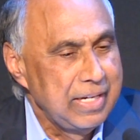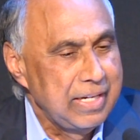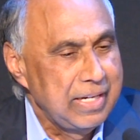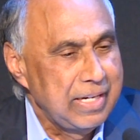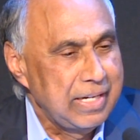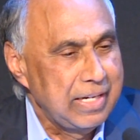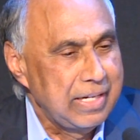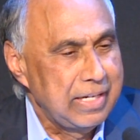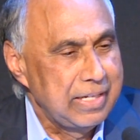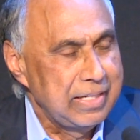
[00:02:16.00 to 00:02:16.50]

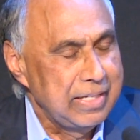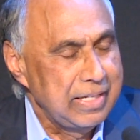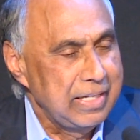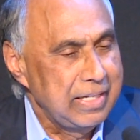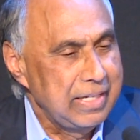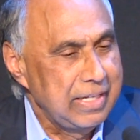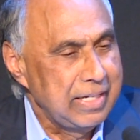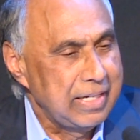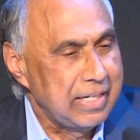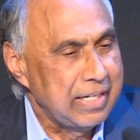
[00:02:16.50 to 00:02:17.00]
and
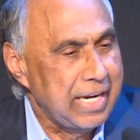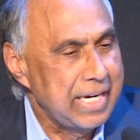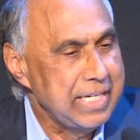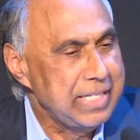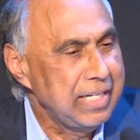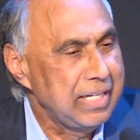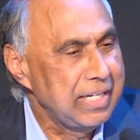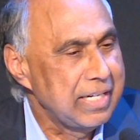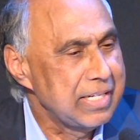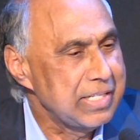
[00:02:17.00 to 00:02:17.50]

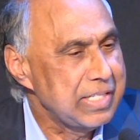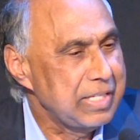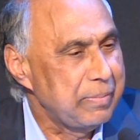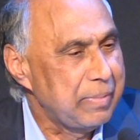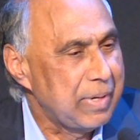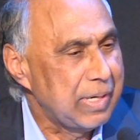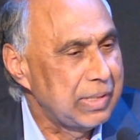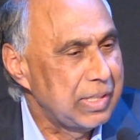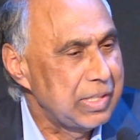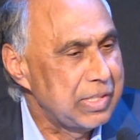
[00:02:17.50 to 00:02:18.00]
enlightening us
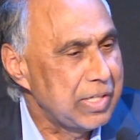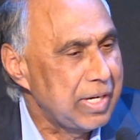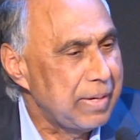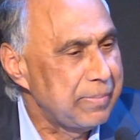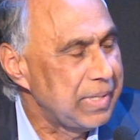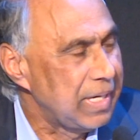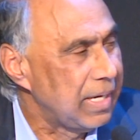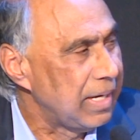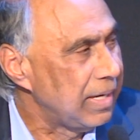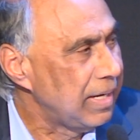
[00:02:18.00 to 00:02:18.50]
about the
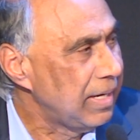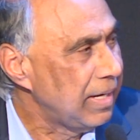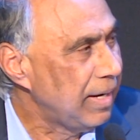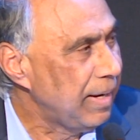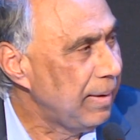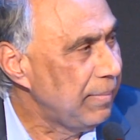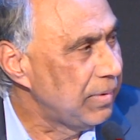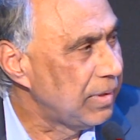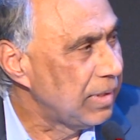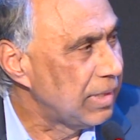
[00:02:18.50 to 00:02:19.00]
Jamia
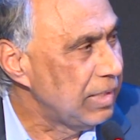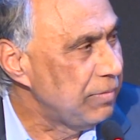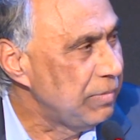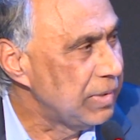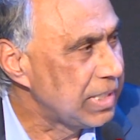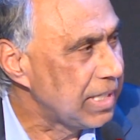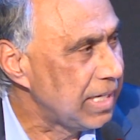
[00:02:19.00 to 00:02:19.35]
Hamdard, which I